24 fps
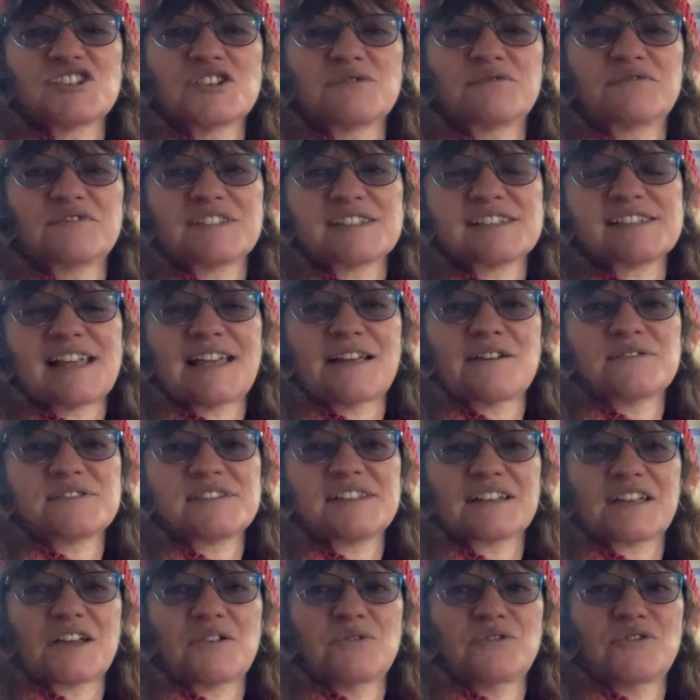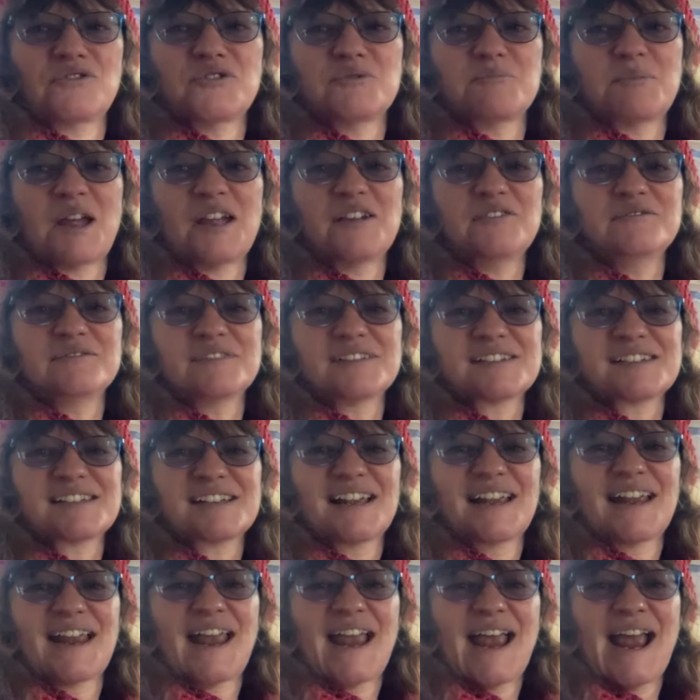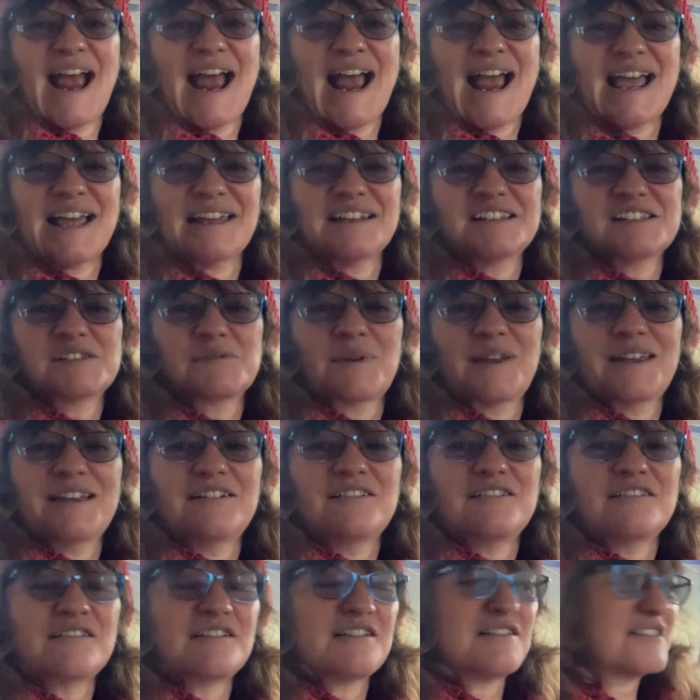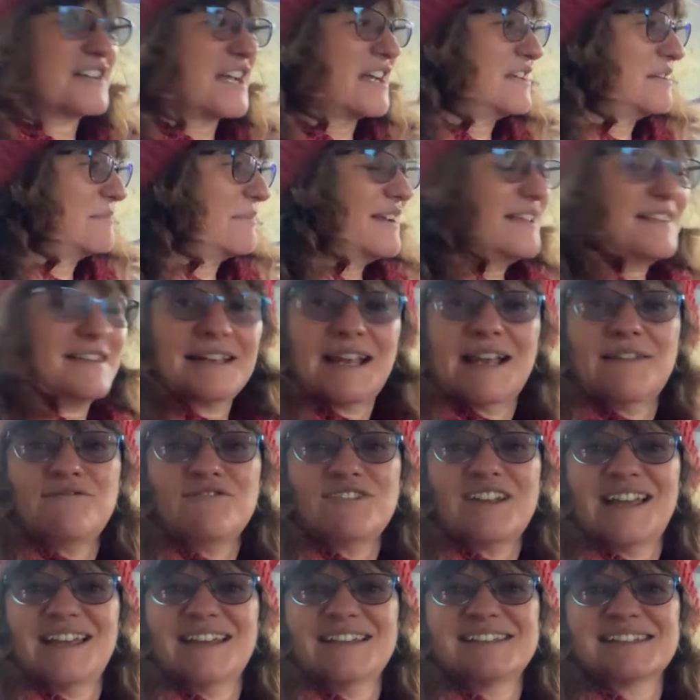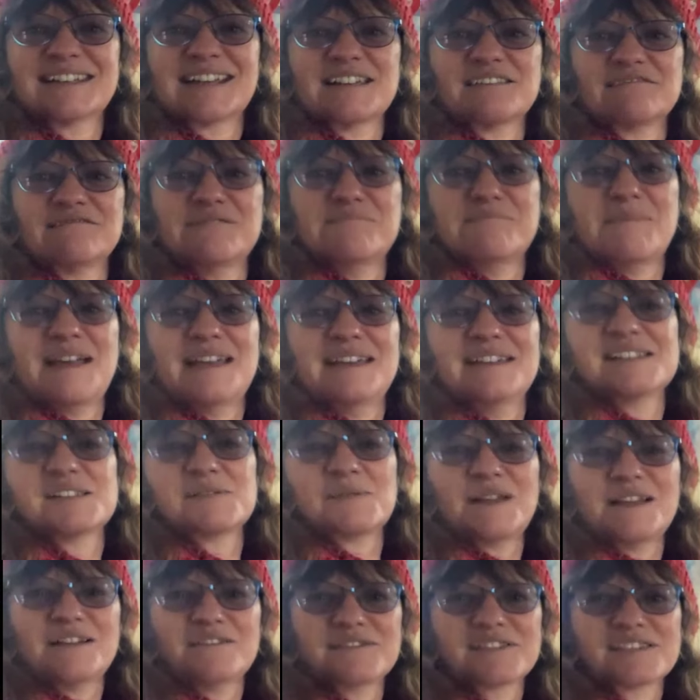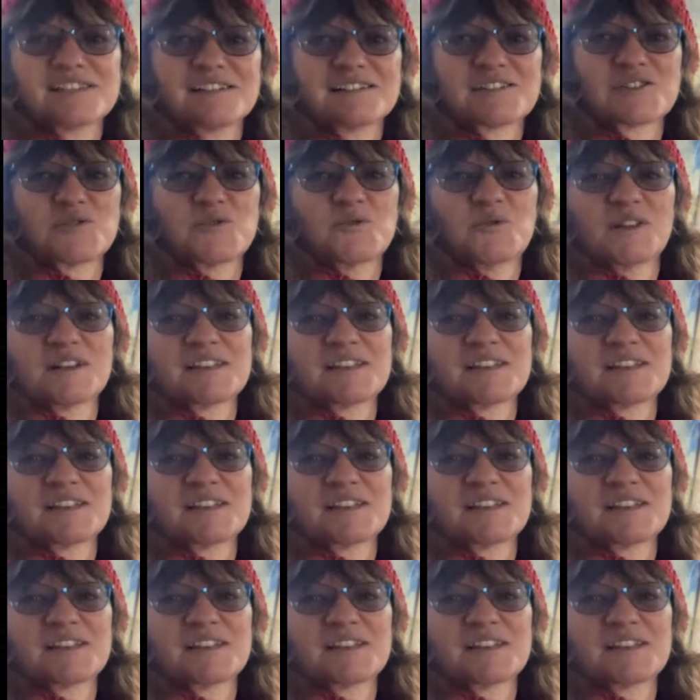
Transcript: off of the sales that go on on the boat. And we are going to be at the Cavalcade together in May as well. So it's all